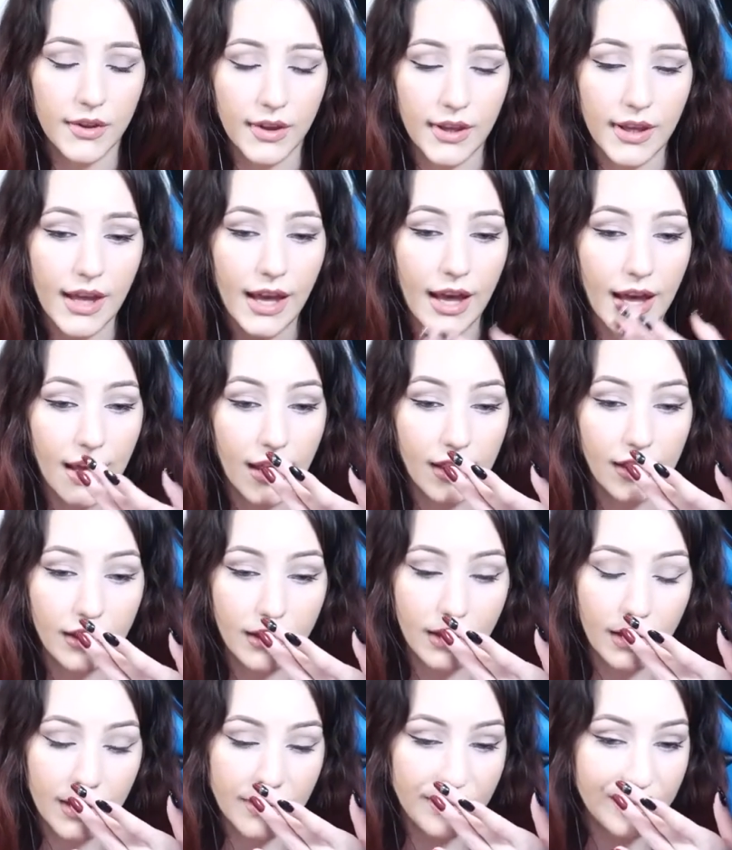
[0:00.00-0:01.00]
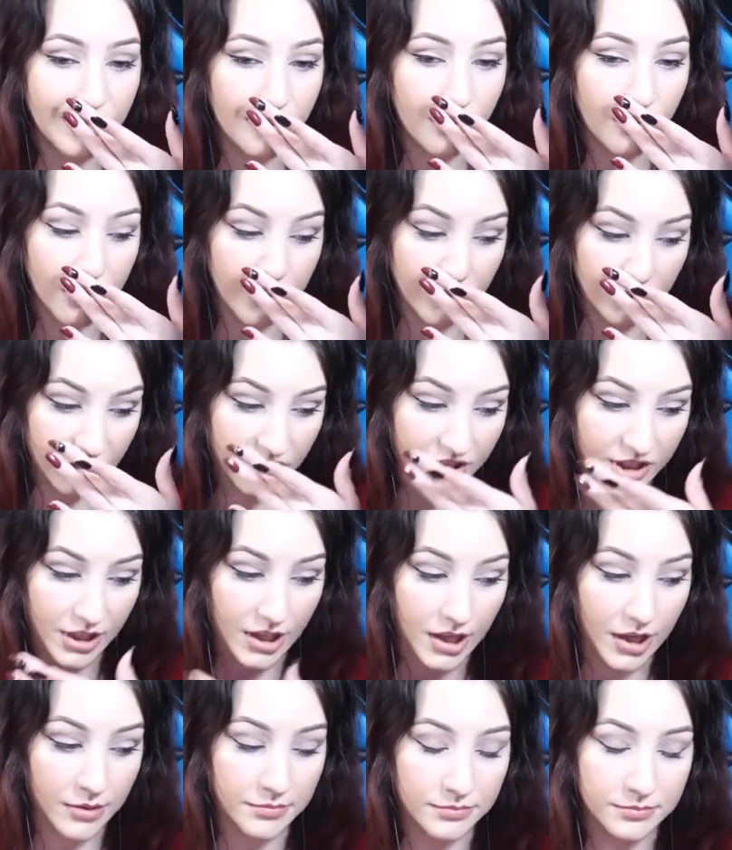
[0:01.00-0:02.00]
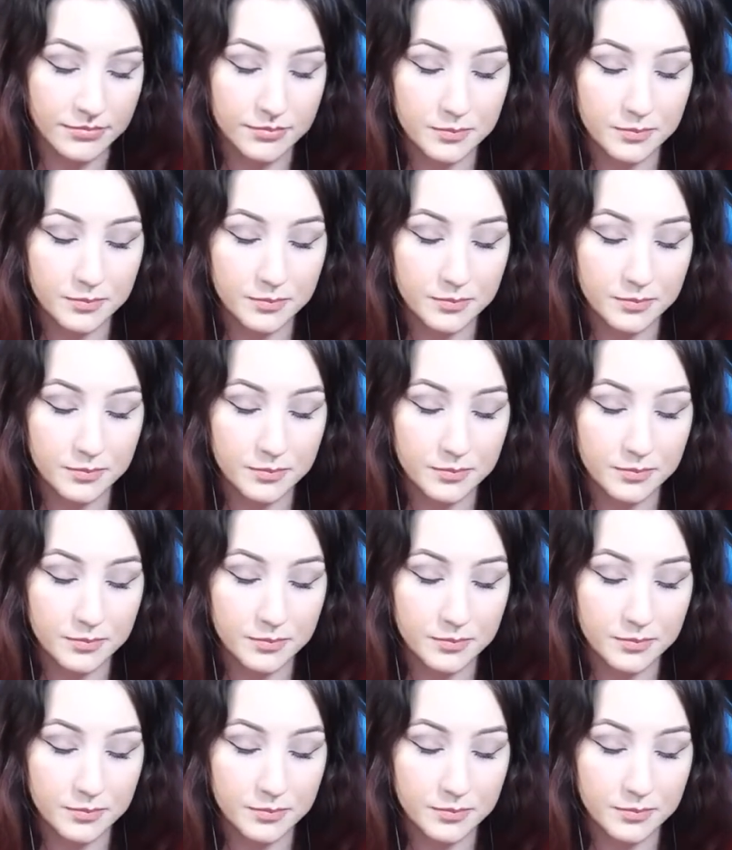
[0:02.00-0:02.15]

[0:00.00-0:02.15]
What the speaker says: Yeah, listen to Ishida.